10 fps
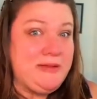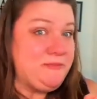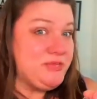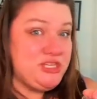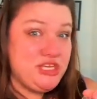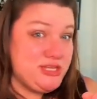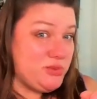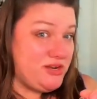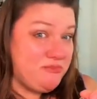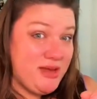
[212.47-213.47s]
She is
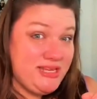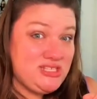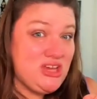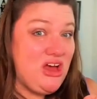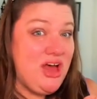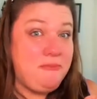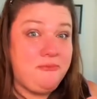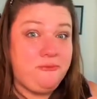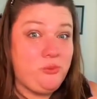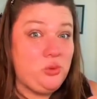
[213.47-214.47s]
one of my top
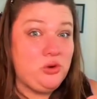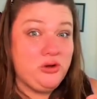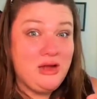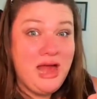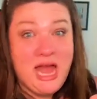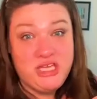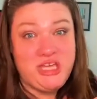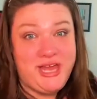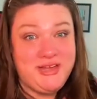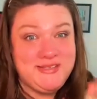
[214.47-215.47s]
4
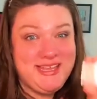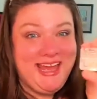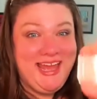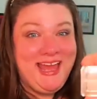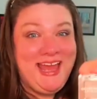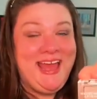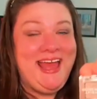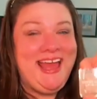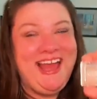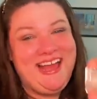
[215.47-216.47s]
eyeshadows.
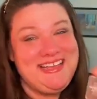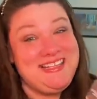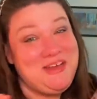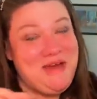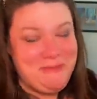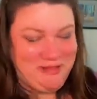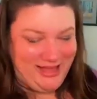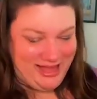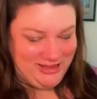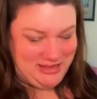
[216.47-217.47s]
So I'm glad
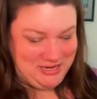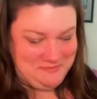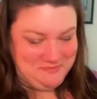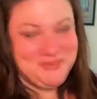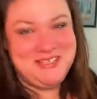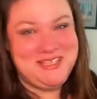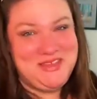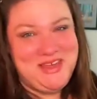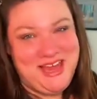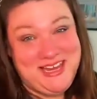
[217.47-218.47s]
I got it. So
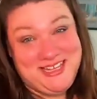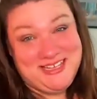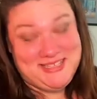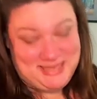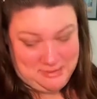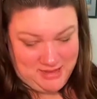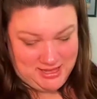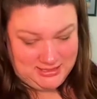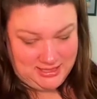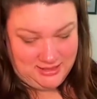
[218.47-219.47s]
that is
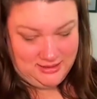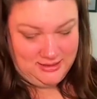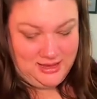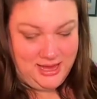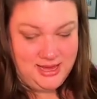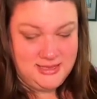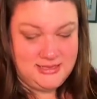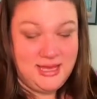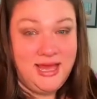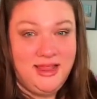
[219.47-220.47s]
amazing, and
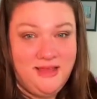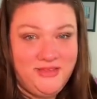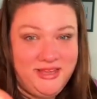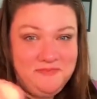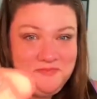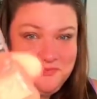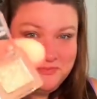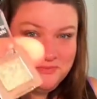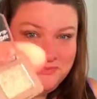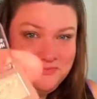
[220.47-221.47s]
I love it.
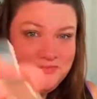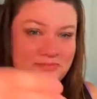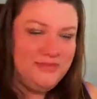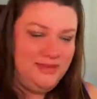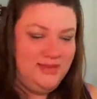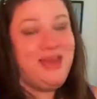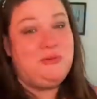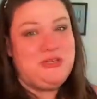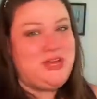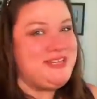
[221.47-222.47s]
And
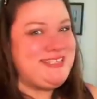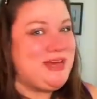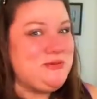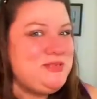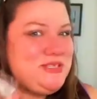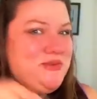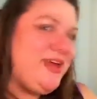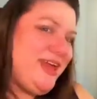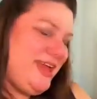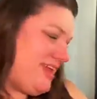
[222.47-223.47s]
we'll try this out. We'll do
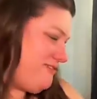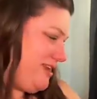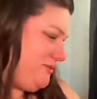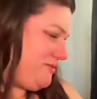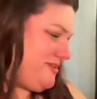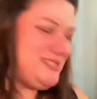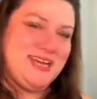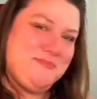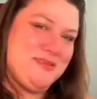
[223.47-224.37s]
a get ready with me type.